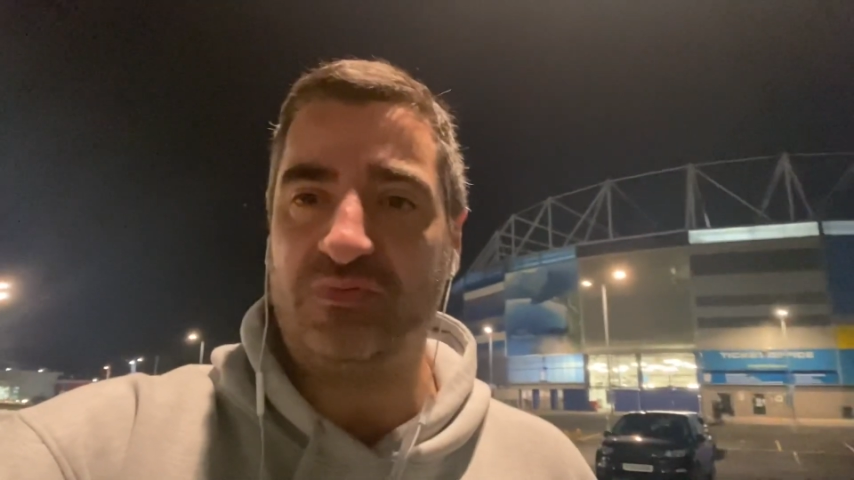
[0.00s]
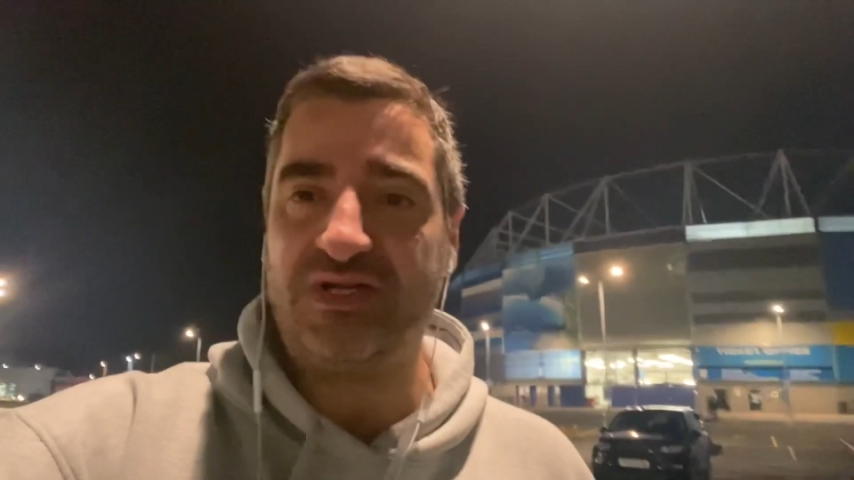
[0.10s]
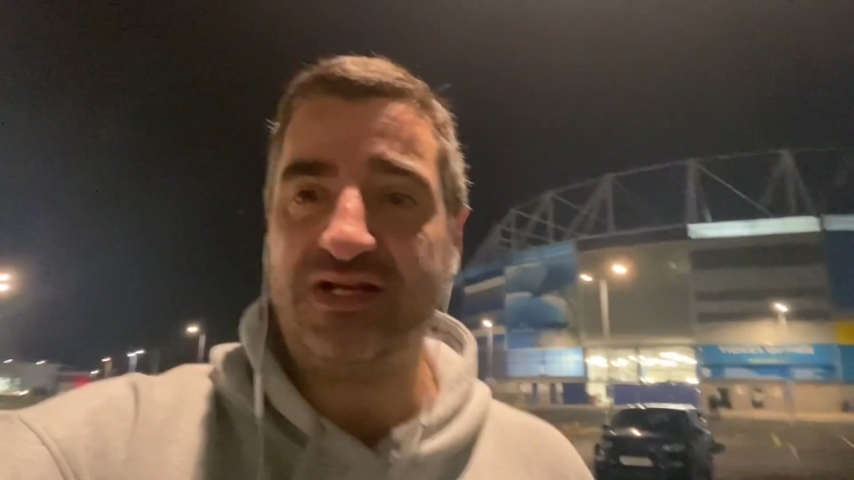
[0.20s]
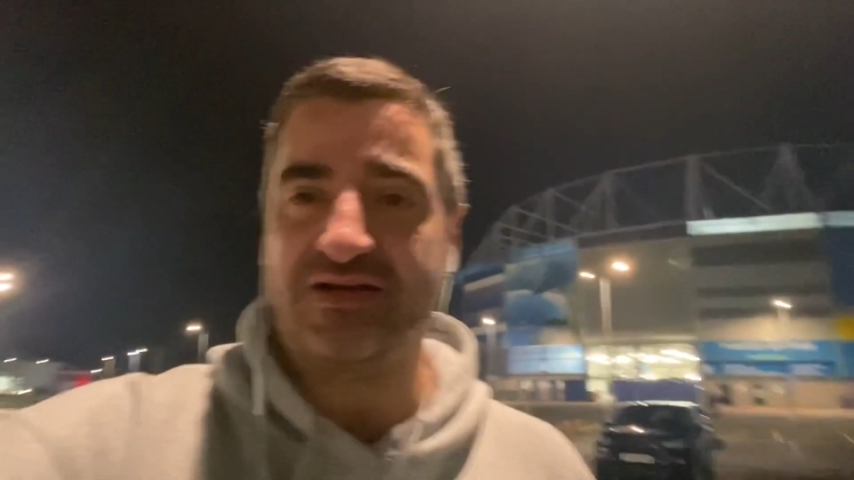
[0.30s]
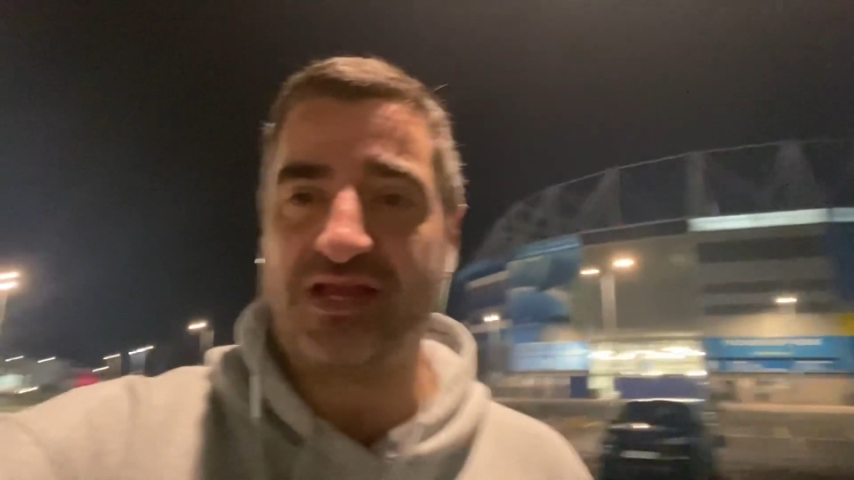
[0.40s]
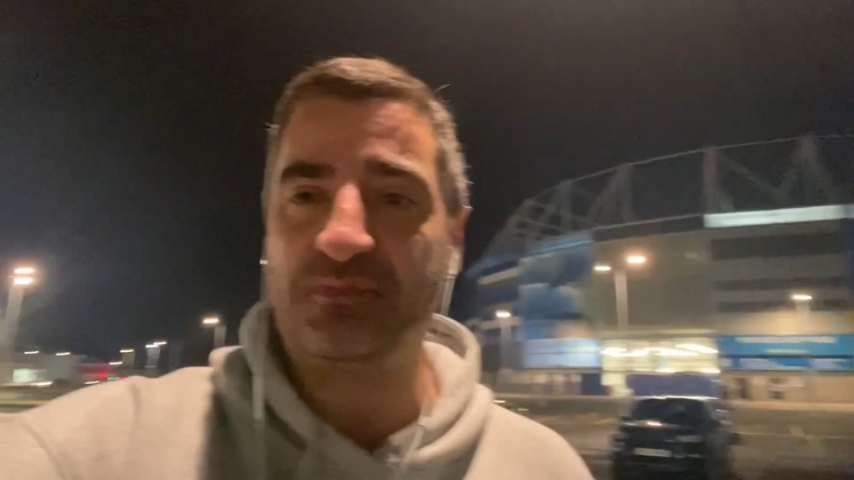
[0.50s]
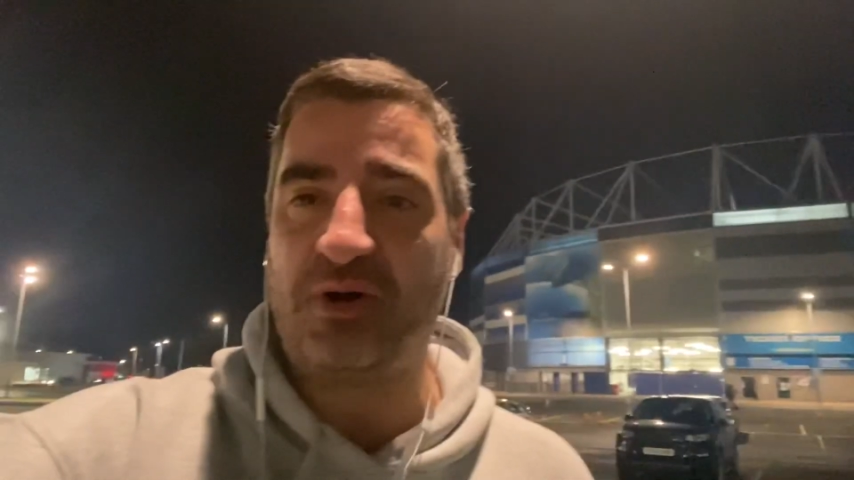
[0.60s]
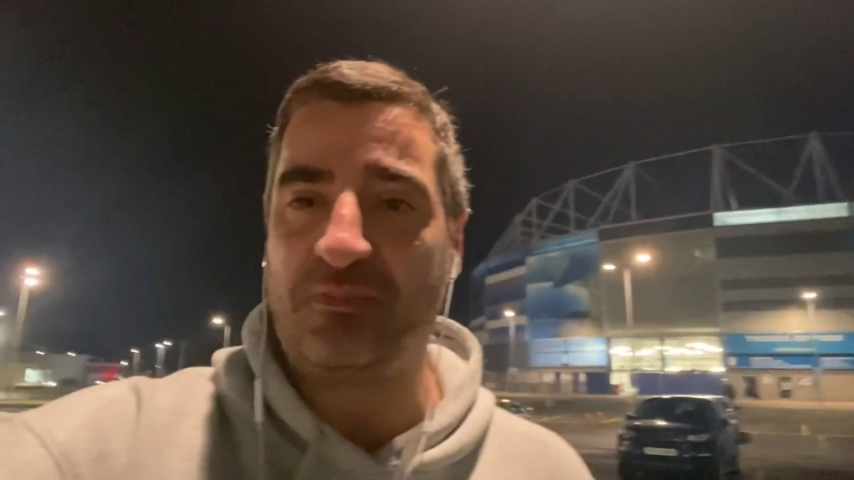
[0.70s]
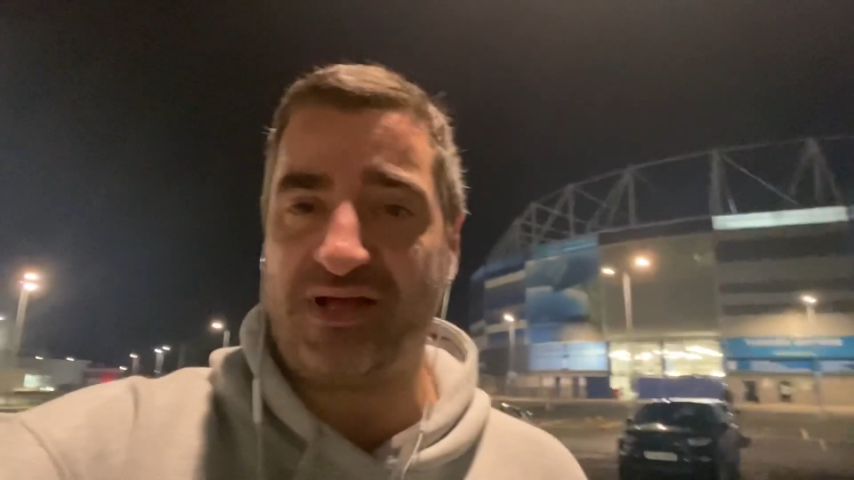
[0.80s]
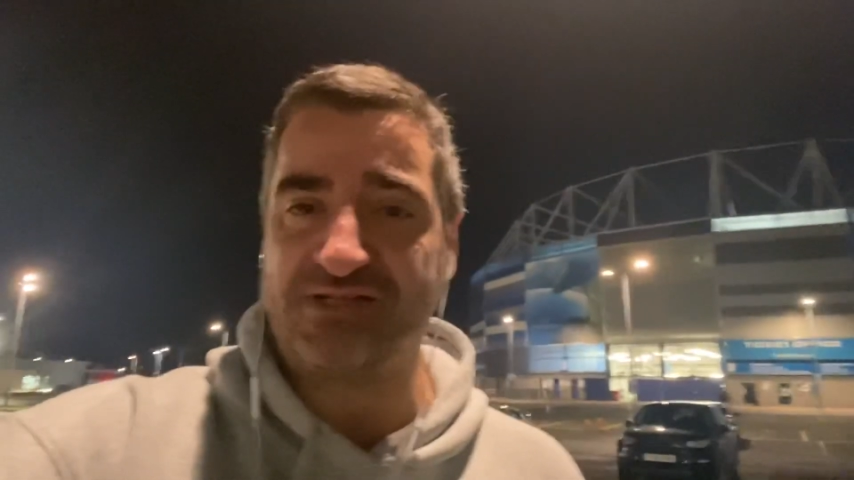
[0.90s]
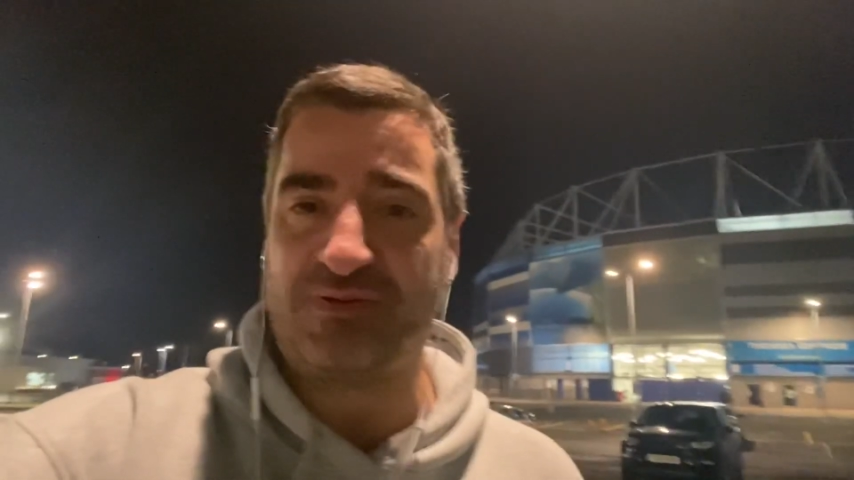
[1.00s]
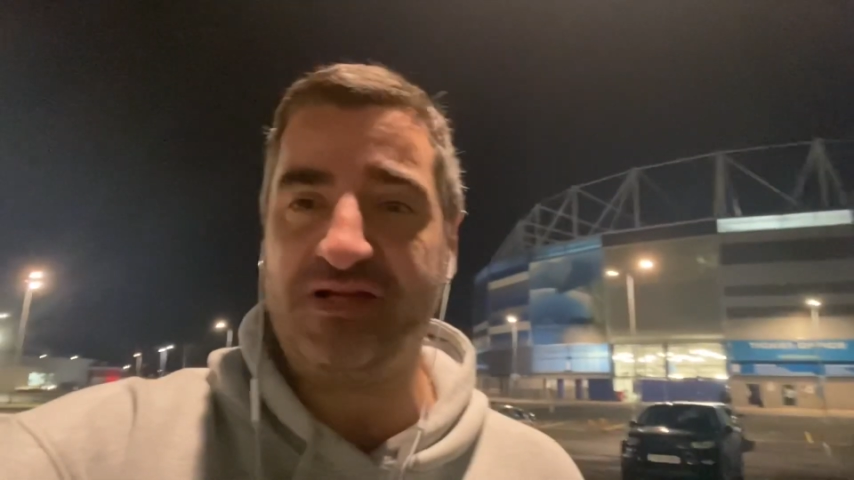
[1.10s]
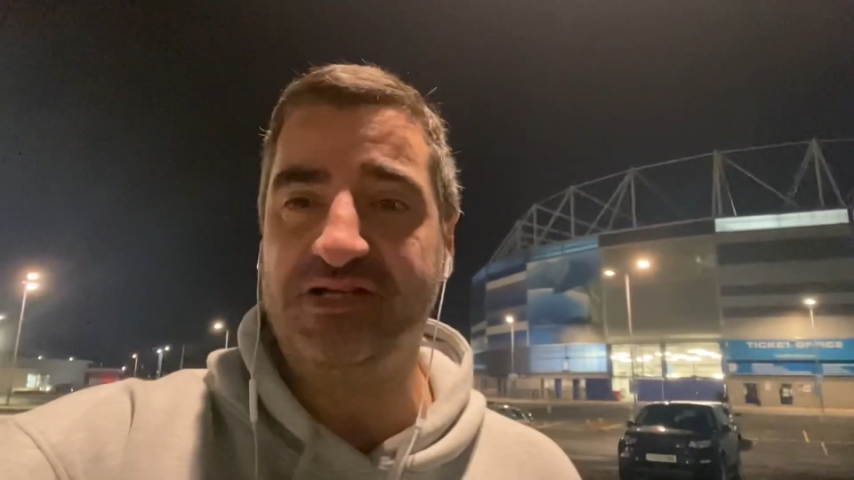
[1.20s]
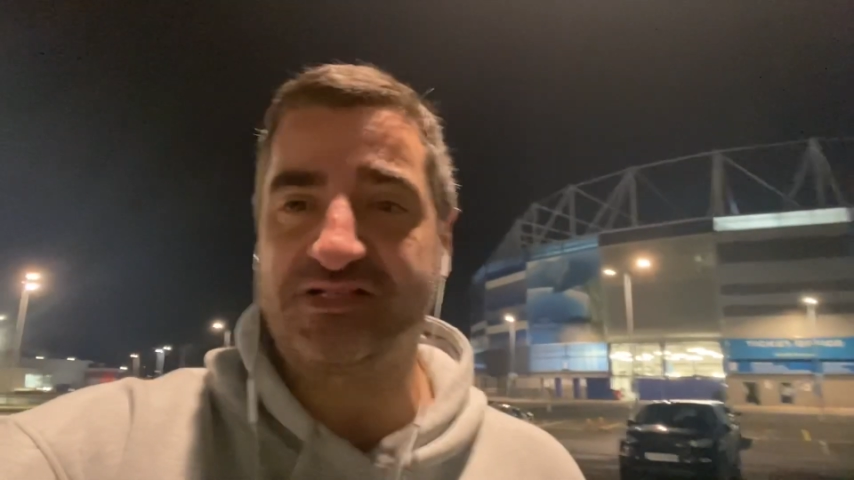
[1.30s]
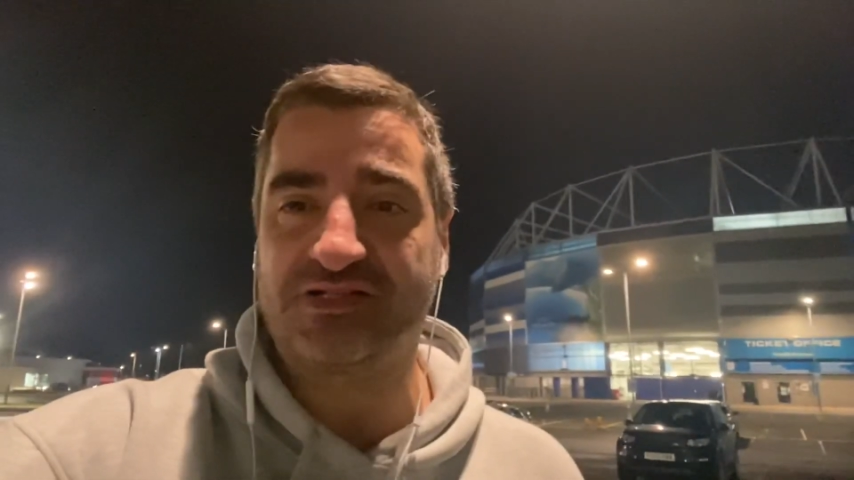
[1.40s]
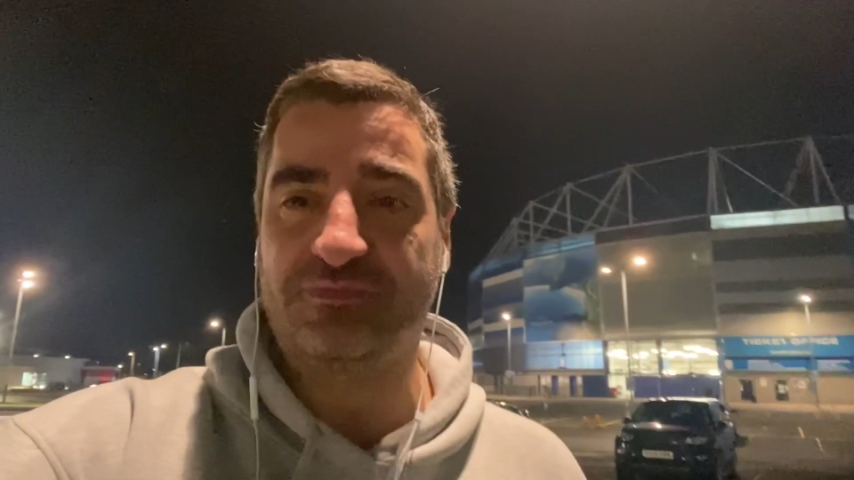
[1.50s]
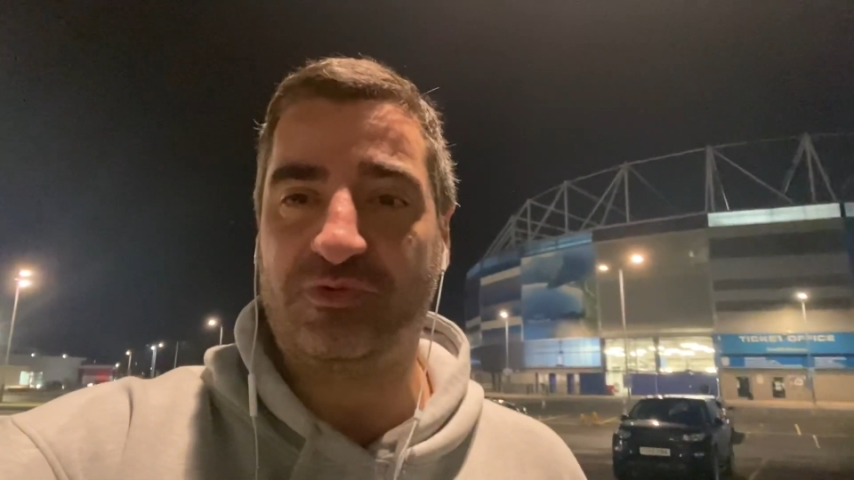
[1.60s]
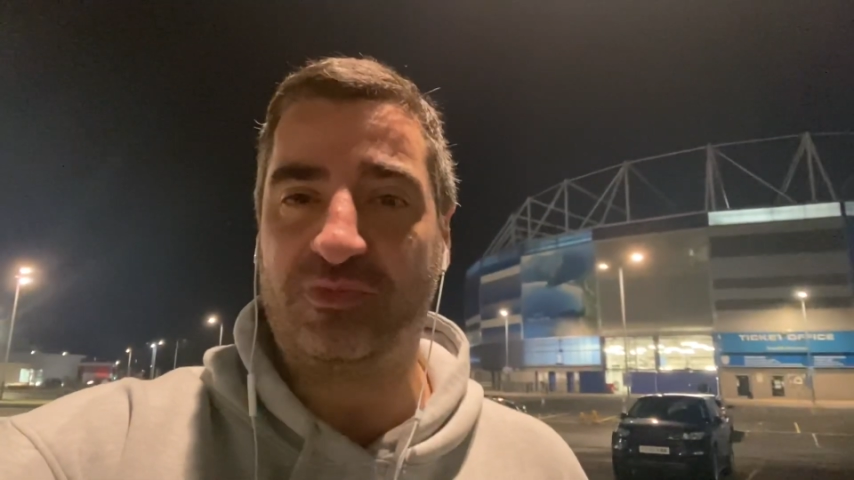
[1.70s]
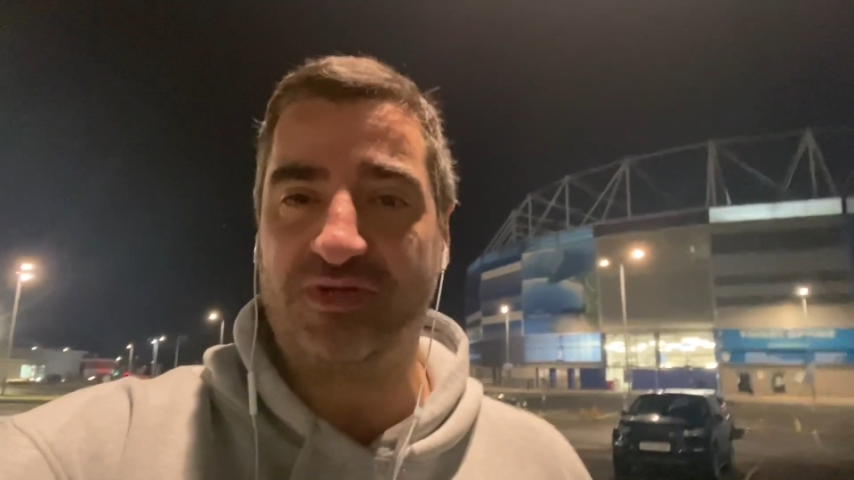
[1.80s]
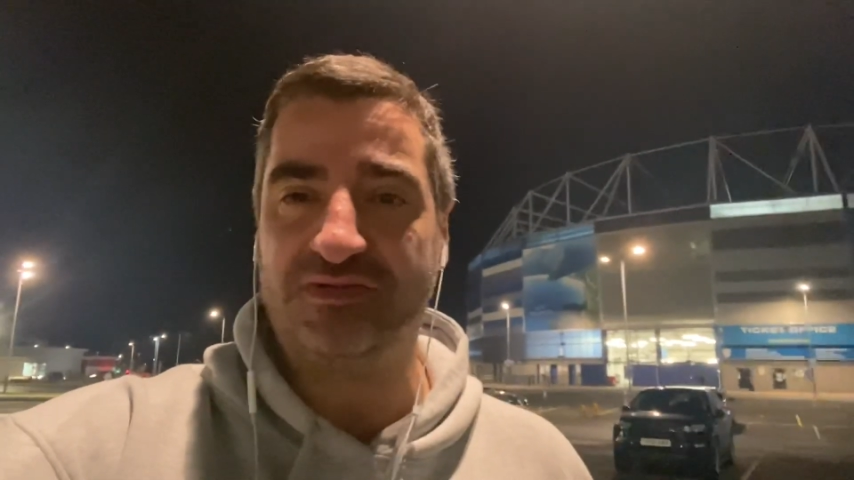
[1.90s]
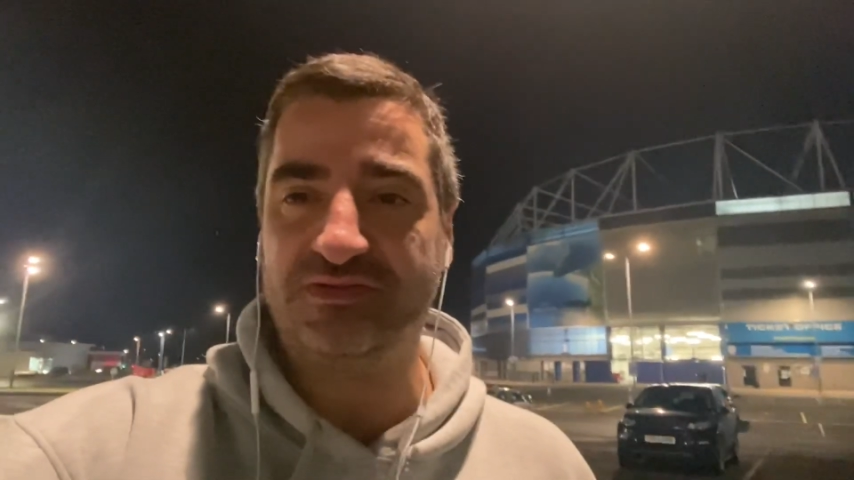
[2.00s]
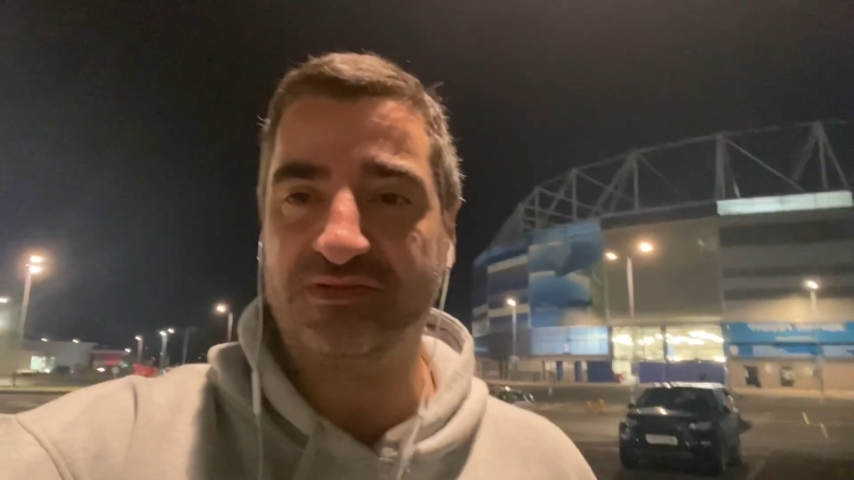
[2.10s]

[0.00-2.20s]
We need to keep our best players at the moment.